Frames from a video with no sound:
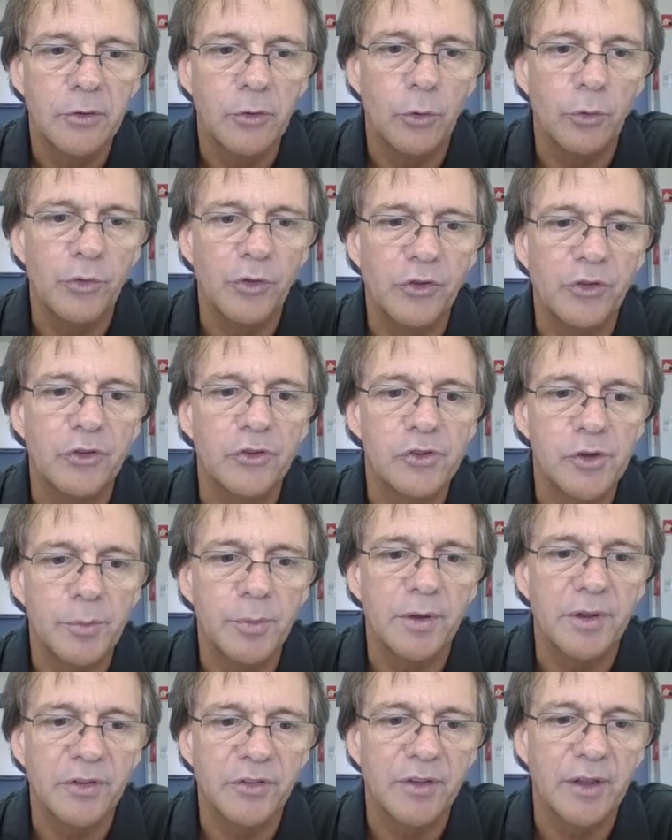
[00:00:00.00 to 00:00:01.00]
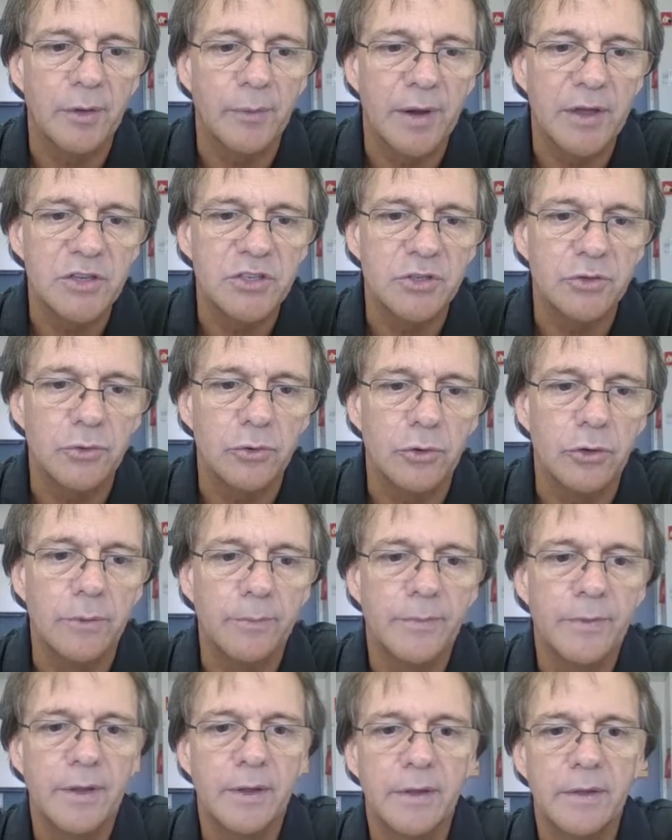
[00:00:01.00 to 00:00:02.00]
called the centripetal acceleration,
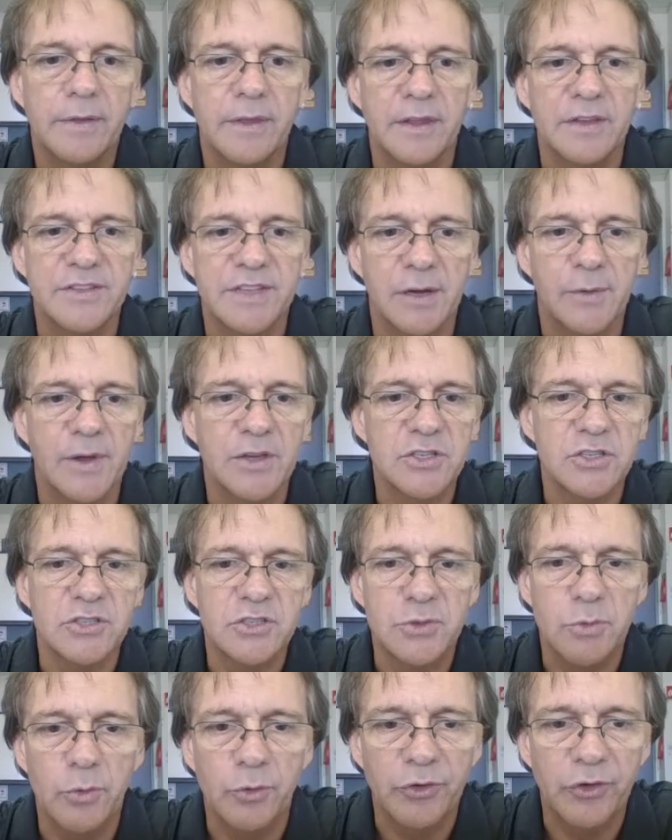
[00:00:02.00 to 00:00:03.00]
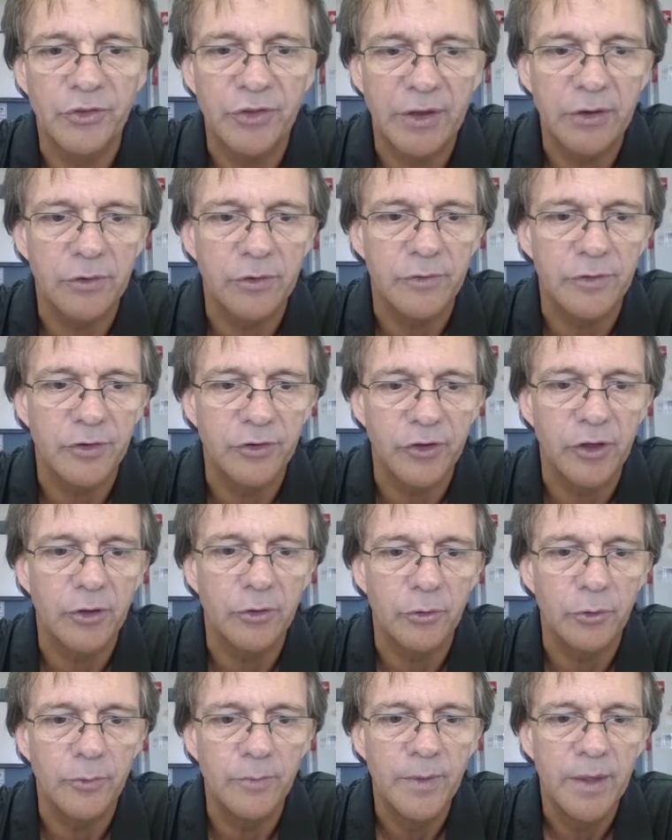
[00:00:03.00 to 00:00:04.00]
or the acceleration towards the centre of the
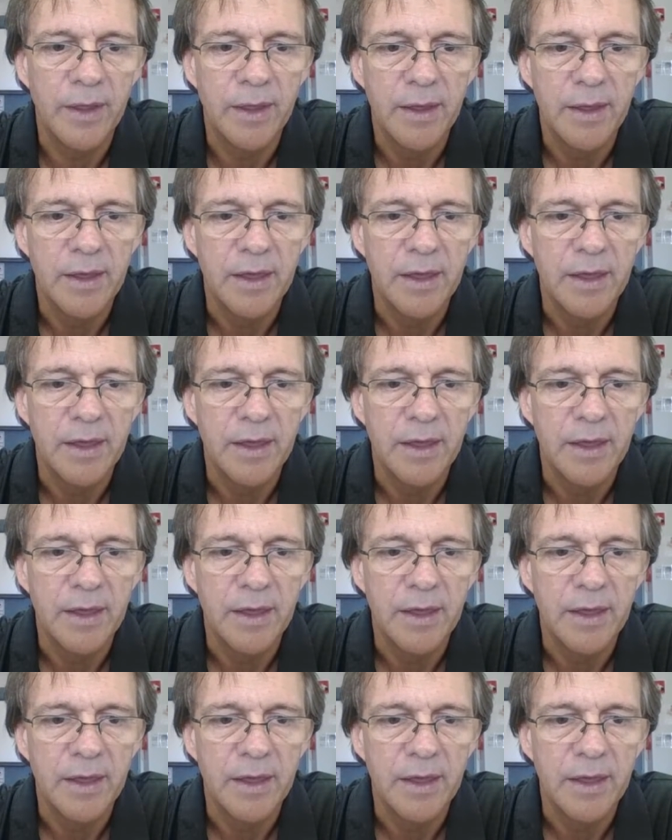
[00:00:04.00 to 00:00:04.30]
circle,